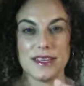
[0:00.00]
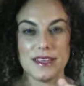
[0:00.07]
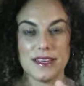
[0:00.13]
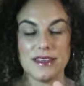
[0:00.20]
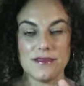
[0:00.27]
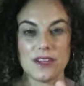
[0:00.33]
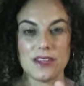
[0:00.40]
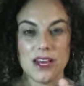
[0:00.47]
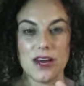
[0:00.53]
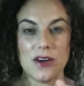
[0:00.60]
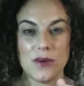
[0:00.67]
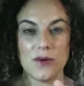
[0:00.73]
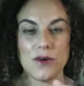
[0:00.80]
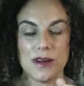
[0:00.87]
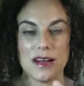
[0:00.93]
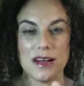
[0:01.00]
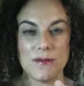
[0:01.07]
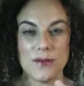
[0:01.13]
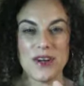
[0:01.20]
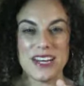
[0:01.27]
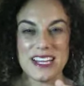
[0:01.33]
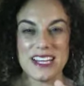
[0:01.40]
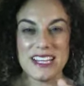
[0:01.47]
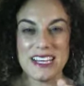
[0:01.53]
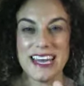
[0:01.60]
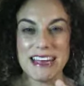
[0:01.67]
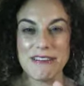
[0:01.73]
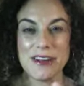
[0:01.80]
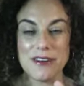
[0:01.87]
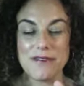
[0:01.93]
Even though I'm really
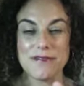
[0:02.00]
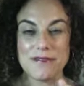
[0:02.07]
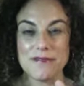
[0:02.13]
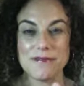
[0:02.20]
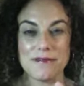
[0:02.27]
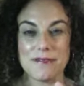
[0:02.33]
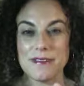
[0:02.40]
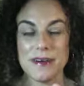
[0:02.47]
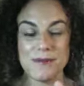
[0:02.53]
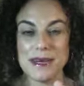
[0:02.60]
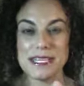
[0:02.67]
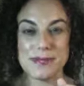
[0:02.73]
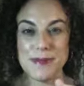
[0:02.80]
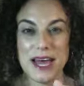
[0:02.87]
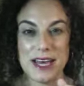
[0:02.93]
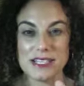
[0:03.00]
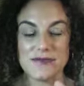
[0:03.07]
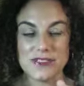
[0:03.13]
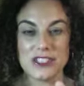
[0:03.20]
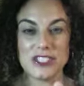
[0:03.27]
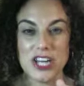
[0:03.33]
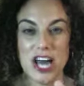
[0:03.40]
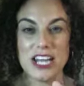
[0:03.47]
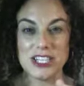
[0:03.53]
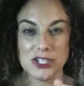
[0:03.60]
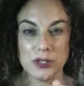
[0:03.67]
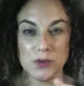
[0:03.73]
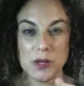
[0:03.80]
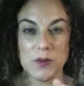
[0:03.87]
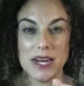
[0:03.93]
angry at my spouse for not
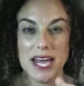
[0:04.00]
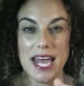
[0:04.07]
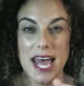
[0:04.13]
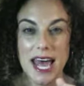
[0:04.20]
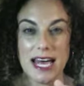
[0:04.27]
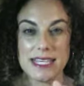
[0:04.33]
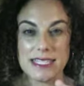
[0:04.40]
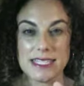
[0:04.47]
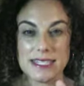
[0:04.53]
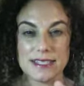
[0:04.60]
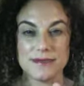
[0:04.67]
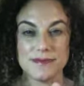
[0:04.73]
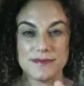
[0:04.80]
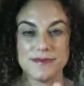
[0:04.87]
doing what I asked,